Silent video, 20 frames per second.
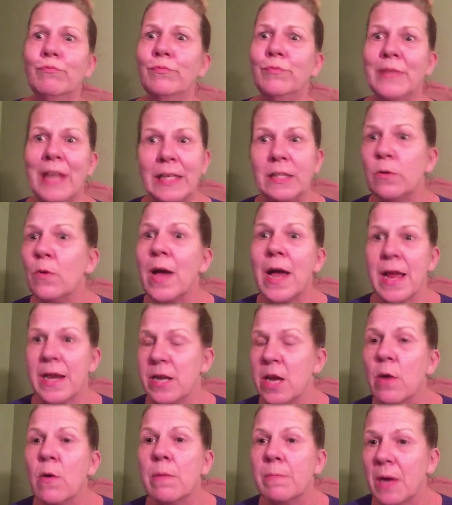That's why I
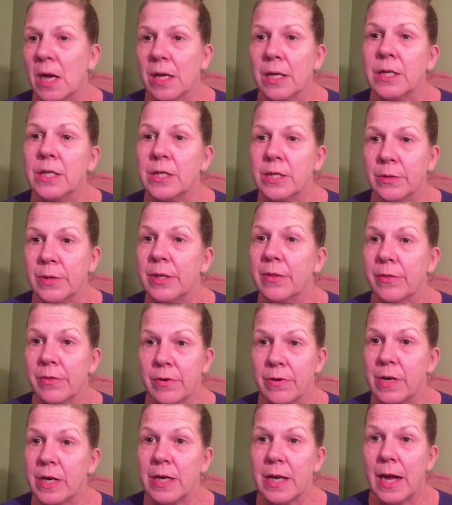know I'm not going to do it in
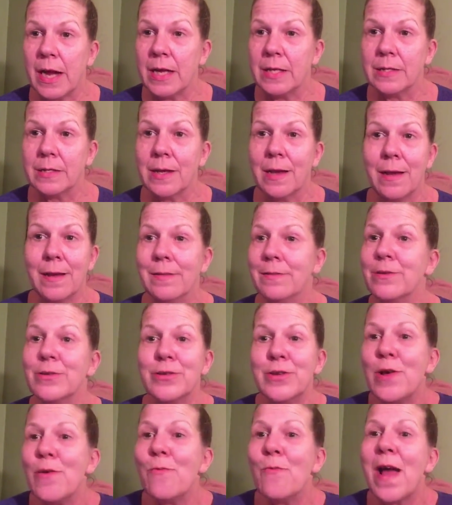30 days. There's
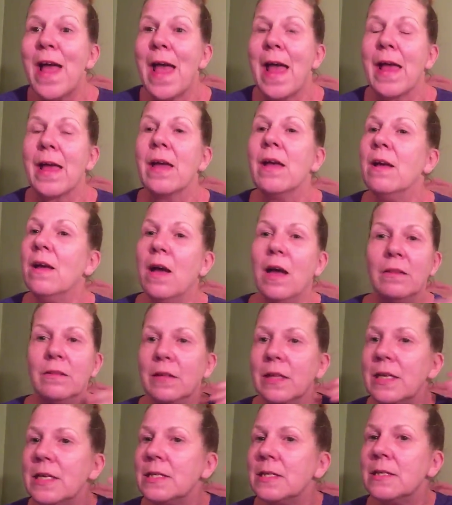no way,
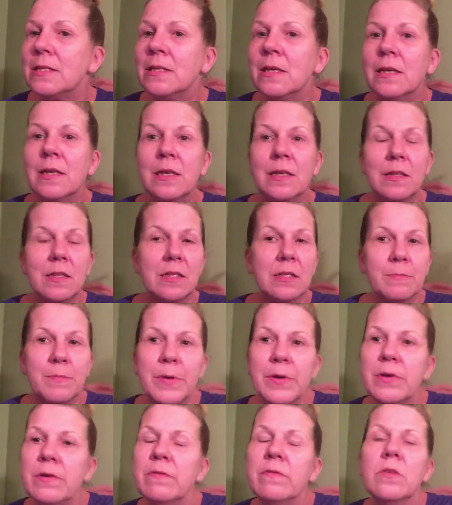unless the
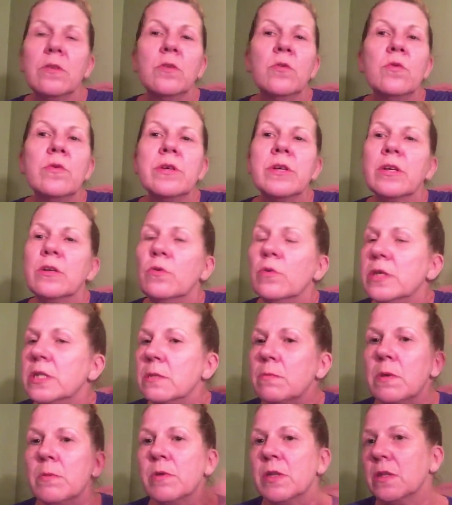Spirit of the Lord
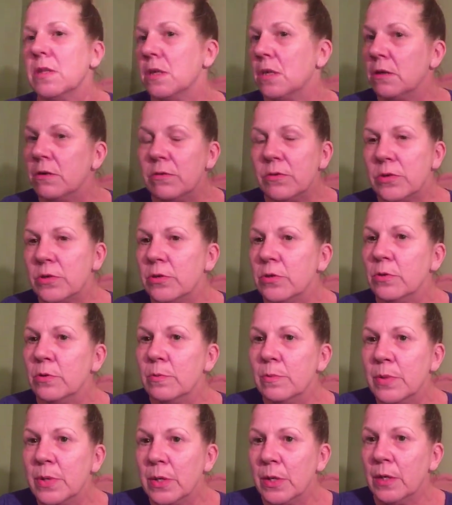anoints me with the
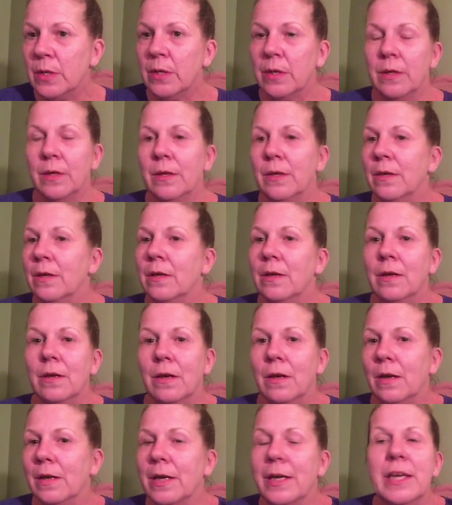YouTube
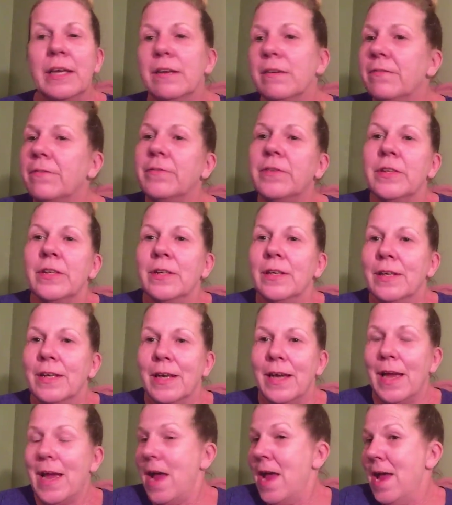gift
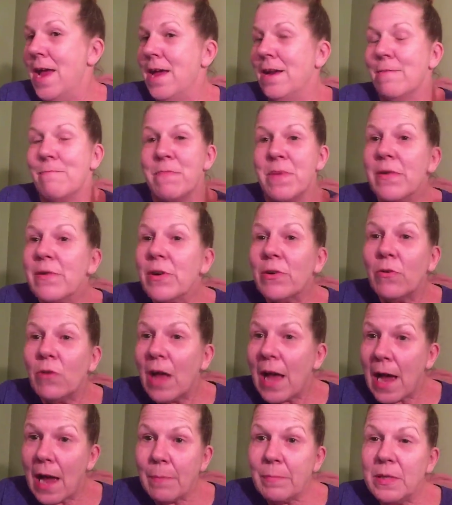and a miracle
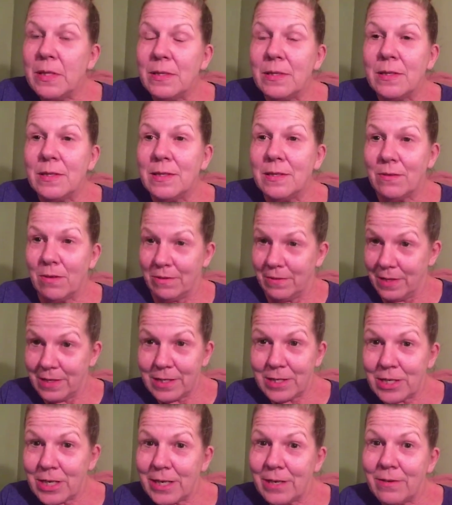happens on this
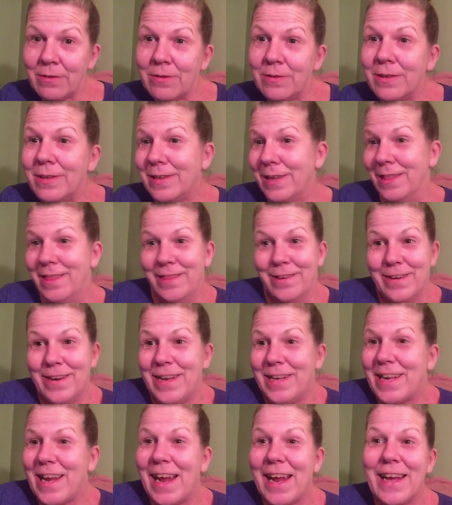channel in 30
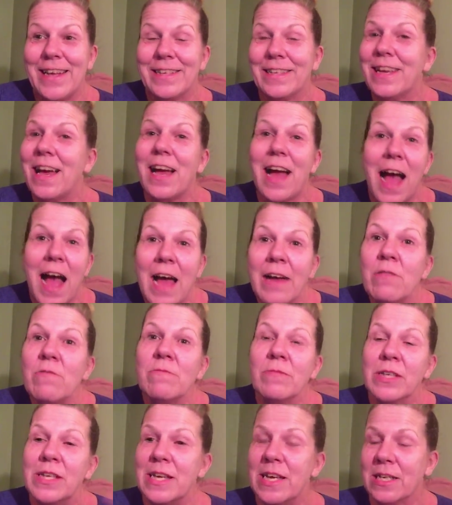days. I don't
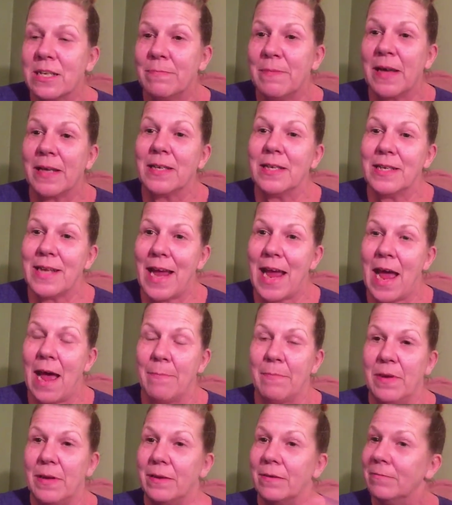really expect it to
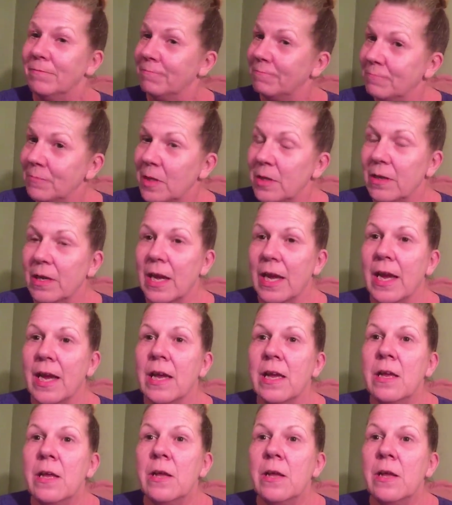happen, okay?